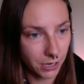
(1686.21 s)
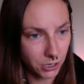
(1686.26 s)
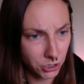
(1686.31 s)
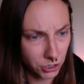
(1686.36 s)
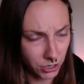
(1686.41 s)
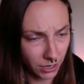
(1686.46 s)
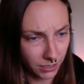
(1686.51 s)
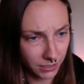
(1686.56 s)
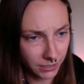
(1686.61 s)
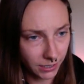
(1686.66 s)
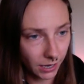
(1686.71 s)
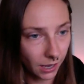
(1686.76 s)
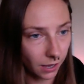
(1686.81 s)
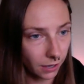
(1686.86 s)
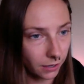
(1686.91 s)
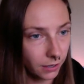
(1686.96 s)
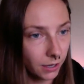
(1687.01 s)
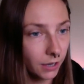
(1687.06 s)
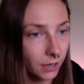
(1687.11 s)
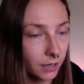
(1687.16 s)

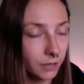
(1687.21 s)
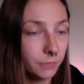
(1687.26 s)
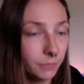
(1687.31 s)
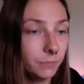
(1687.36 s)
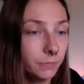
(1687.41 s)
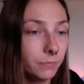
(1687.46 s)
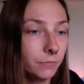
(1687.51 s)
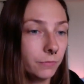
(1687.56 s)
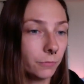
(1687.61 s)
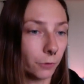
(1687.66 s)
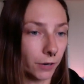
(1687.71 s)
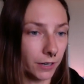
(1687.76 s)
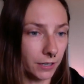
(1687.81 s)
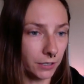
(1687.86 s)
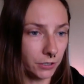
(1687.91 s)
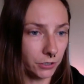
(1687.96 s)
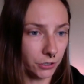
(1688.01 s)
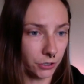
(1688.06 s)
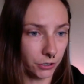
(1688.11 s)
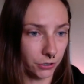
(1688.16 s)
Chantel, one
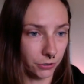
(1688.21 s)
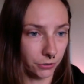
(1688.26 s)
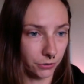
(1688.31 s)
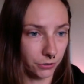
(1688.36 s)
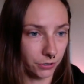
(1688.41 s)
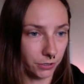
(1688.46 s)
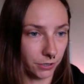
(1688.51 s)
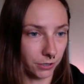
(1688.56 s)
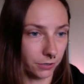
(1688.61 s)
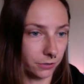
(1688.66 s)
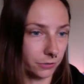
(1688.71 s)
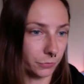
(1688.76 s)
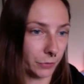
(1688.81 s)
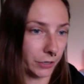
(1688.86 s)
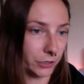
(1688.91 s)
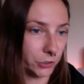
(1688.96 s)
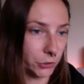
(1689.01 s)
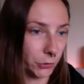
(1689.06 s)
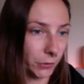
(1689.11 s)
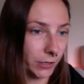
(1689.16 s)
and two. Excuse
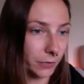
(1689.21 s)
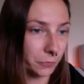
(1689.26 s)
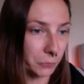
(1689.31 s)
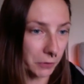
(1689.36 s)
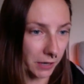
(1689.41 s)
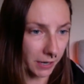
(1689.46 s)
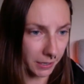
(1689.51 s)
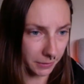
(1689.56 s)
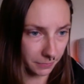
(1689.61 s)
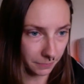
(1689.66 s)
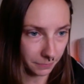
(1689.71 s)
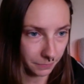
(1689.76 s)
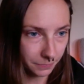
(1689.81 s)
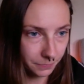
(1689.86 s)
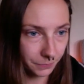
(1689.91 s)
me. Joy, one.